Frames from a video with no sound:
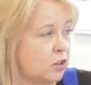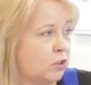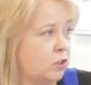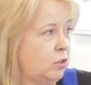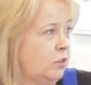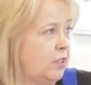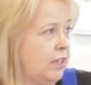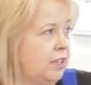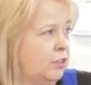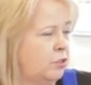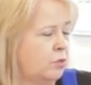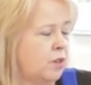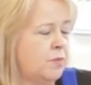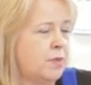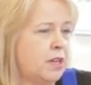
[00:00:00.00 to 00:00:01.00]
Are you looking at
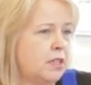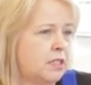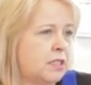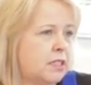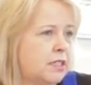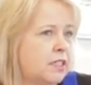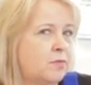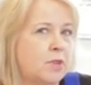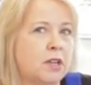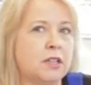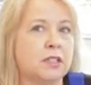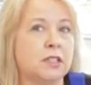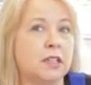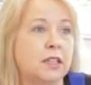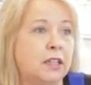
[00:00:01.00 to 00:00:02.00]
3 months, 6
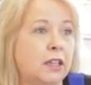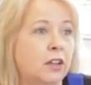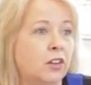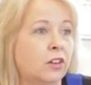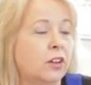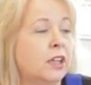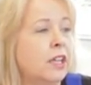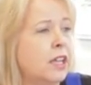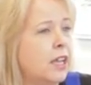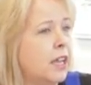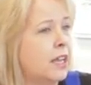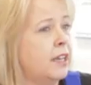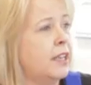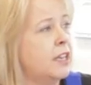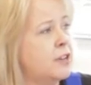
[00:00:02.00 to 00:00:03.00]
months, a year?
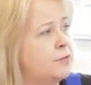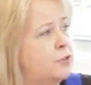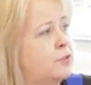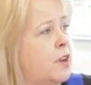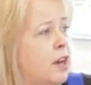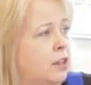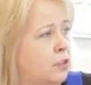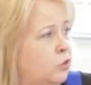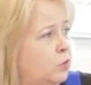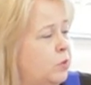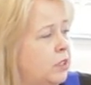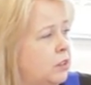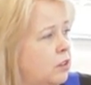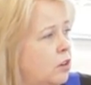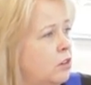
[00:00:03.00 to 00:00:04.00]
And again, if you've got a little
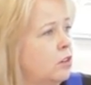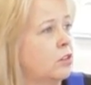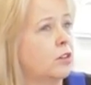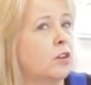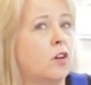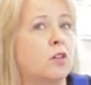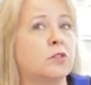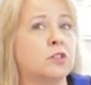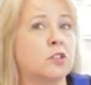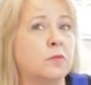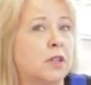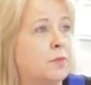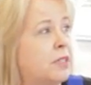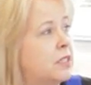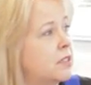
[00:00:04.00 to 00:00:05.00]
bit longer, it also
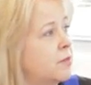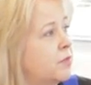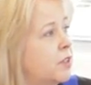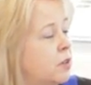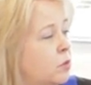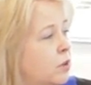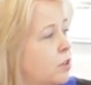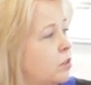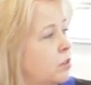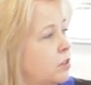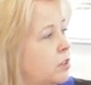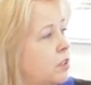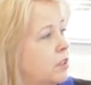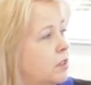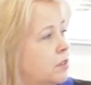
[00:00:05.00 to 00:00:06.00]
may be something where you're
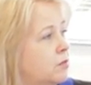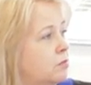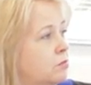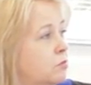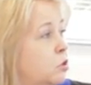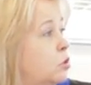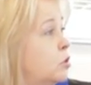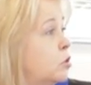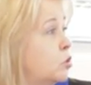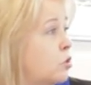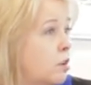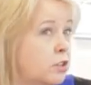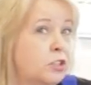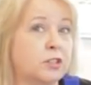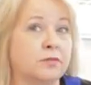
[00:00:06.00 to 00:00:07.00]
looking in new
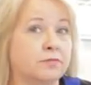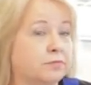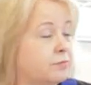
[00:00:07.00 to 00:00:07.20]
construction.